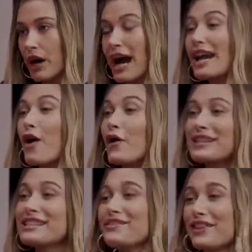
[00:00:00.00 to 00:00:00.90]
I
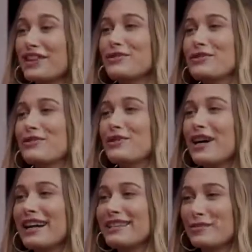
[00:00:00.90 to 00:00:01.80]
always see videos of you
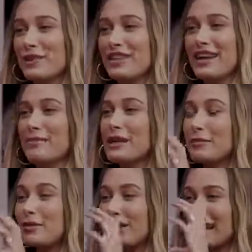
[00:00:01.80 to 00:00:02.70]
guys with like
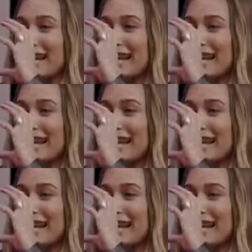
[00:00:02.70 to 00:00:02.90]
people like